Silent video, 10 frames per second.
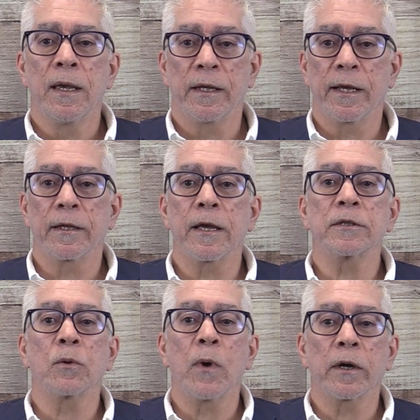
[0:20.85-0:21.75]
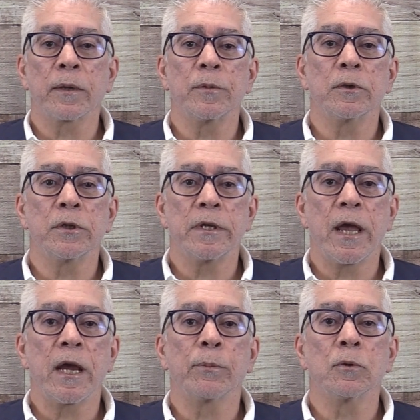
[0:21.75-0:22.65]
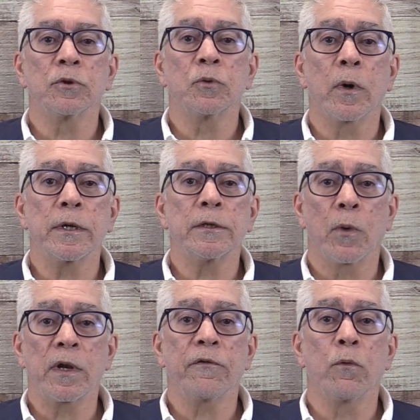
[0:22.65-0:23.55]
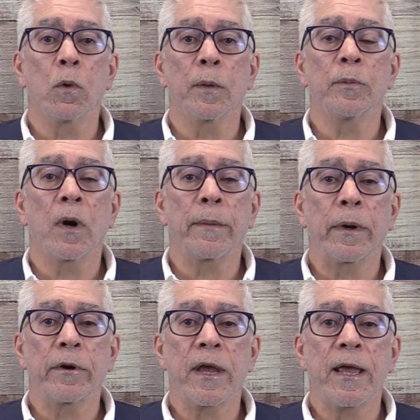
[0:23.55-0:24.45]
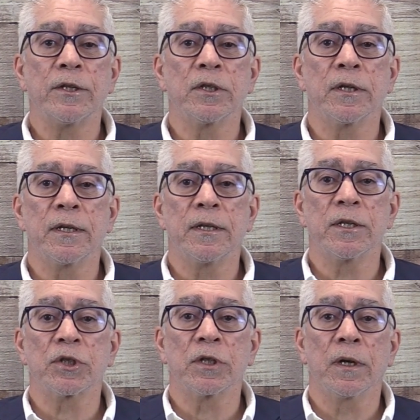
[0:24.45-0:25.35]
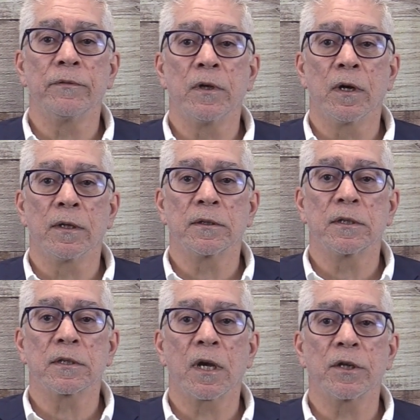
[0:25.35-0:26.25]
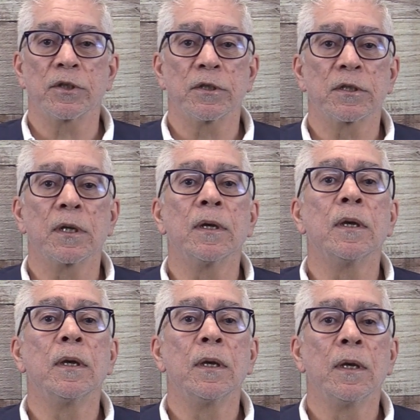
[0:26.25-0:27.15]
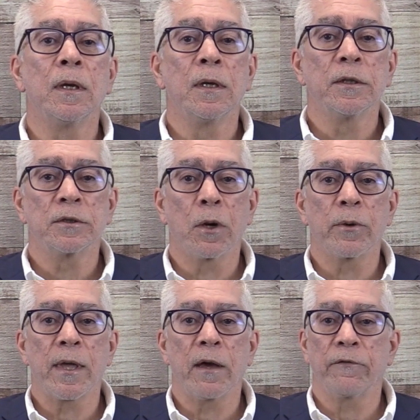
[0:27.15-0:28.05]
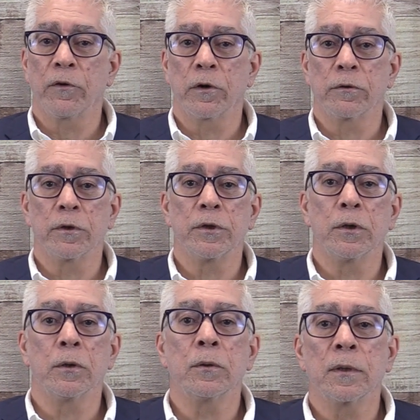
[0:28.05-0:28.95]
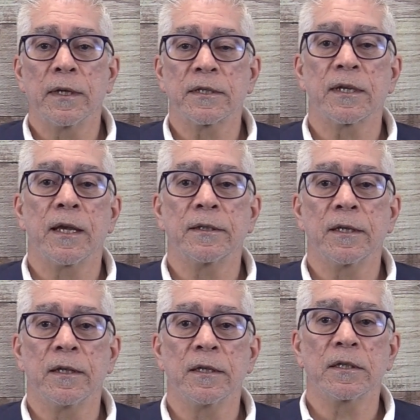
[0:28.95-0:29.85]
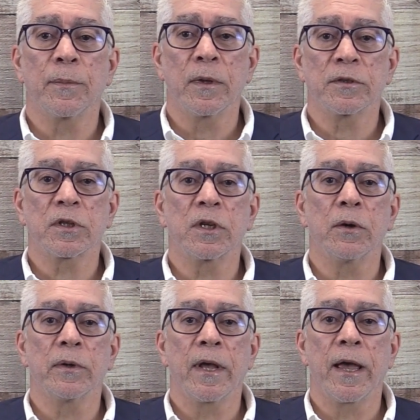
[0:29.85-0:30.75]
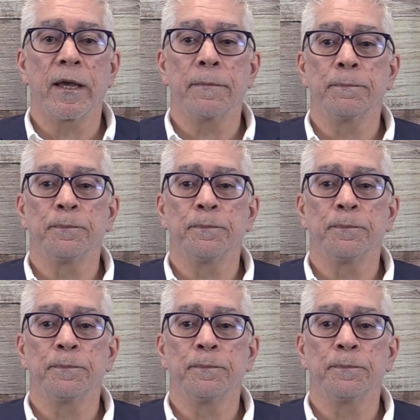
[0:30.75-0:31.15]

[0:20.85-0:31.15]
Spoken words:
and I'd like to welcome you to the April 2024 Primary Agent edition of Don's Discussions. So without further ado, let's get to this month's Q&A.